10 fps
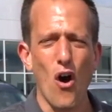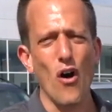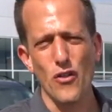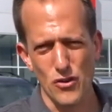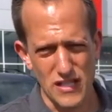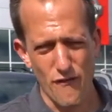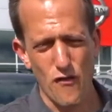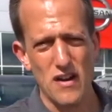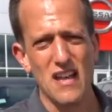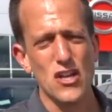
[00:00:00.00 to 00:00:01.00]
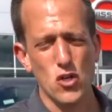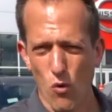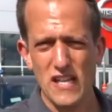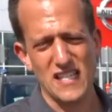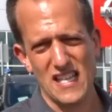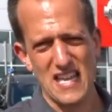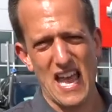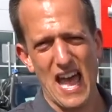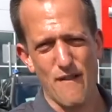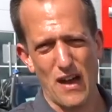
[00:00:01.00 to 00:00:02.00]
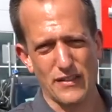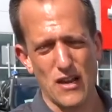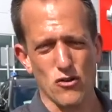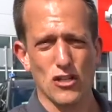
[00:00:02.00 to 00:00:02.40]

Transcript: all those different choices that you have out there.